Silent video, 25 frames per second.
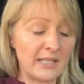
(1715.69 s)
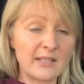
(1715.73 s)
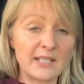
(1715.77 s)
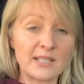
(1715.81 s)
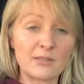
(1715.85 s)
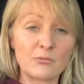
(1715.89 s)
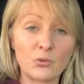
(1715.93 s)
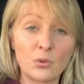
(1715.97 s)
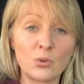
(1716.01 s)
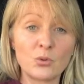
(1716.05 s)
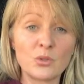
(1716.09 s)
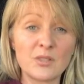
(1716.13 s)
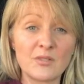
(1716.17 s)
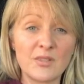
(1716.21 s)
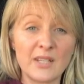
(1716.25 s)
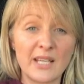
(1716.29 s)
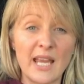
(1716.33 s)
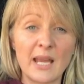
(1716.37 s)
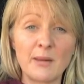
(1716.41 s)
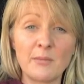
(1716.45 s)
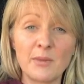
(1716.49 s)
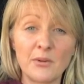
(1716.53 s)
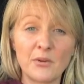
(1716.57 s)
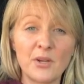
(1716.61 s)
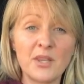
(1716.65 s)
There's rules of the
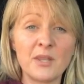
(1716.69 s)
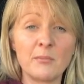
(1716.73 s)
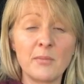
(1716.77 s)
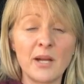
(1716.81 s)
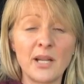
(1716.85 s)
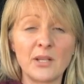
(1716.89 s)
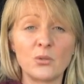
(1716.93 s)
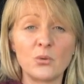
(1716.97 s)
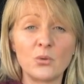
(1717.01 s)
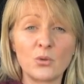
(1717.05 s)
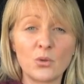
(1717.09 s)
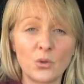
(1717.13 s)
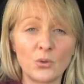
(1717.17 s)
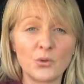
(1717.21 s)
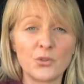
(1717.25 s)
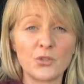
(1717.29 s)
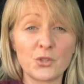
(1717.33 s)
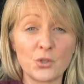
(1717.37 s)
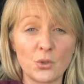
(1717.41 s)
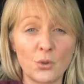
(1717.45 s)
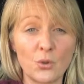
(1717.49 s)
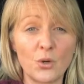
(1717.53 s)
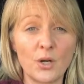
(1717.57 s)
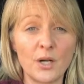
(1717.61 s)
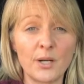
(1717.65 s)
game, and they're in the manual called the
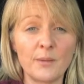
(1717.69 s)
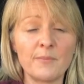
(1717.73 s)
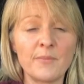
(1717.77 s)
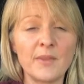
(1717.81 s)
Torah,